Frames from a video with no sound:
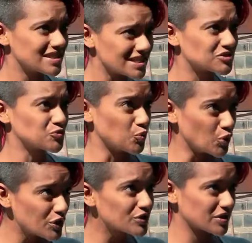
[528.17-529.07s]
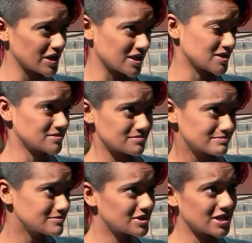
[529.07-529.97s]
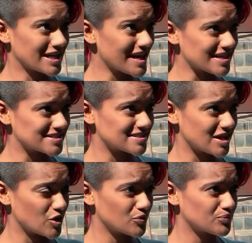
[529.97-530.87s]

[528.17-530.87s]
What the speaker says: is it worth in a case now?